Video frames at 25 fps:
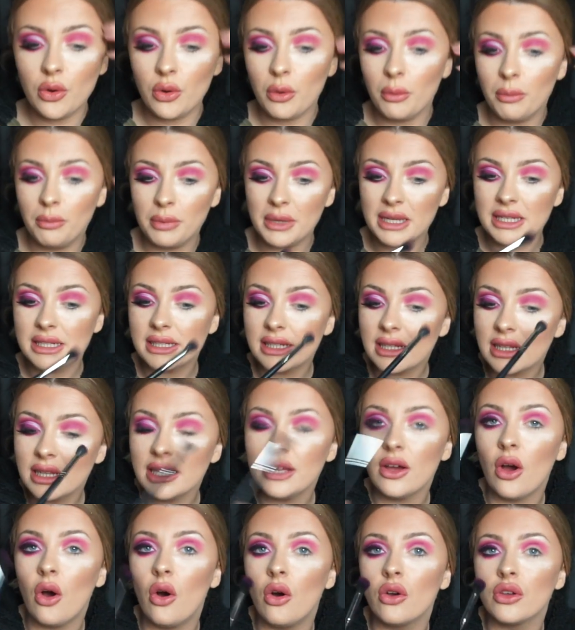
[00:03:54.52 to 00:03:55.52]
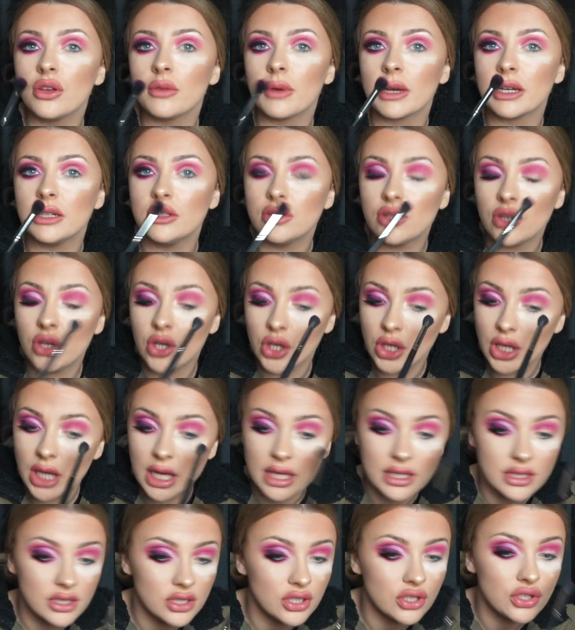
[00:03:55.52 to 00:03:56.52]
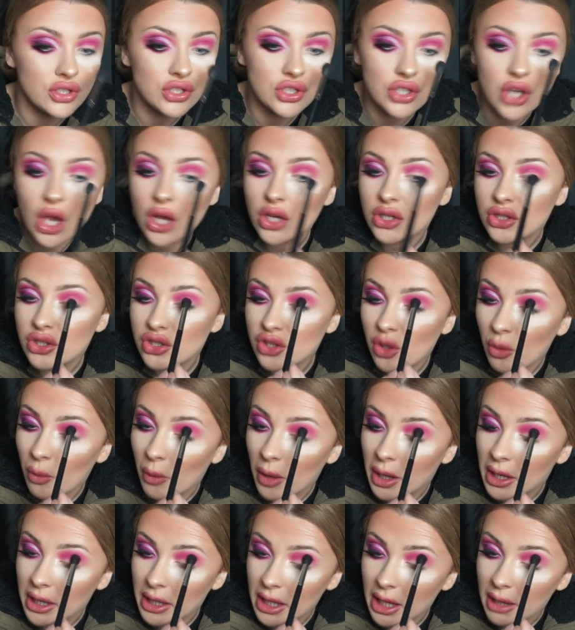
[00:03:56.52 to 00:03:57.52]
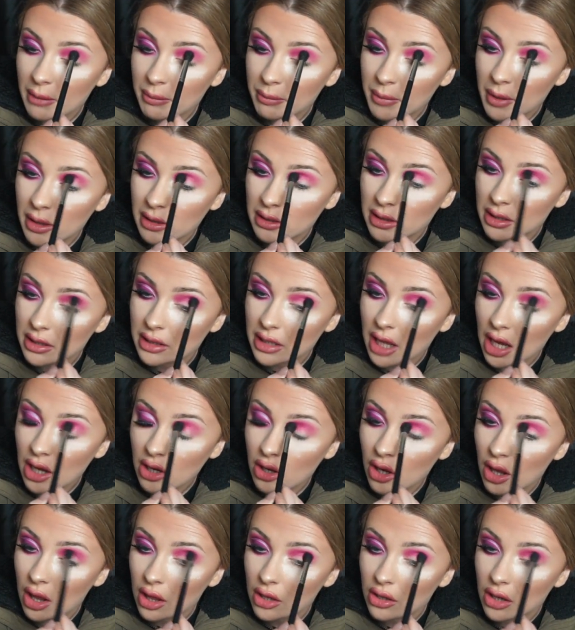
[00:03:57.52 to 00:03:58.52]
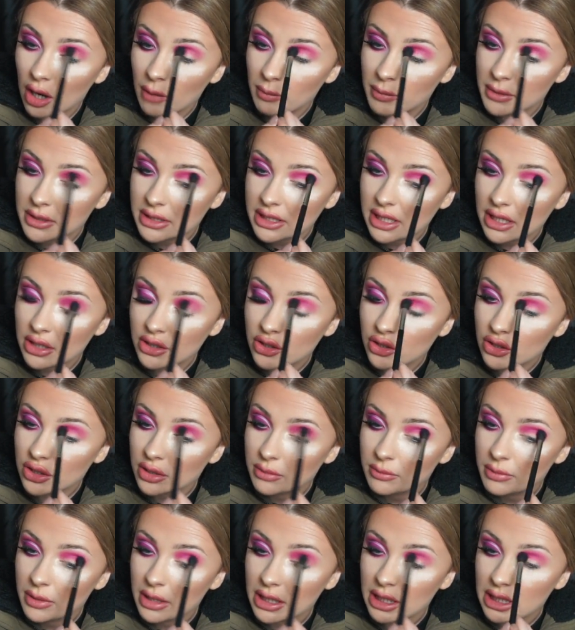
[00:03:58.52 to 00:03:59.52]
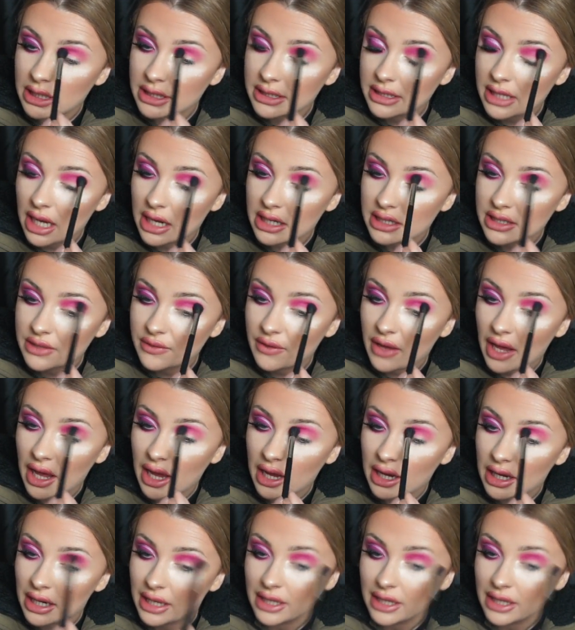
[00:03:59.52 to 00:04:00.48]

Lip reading: Well, basically all you want to do is you just want to keep building that colour up until you're completely satisfied,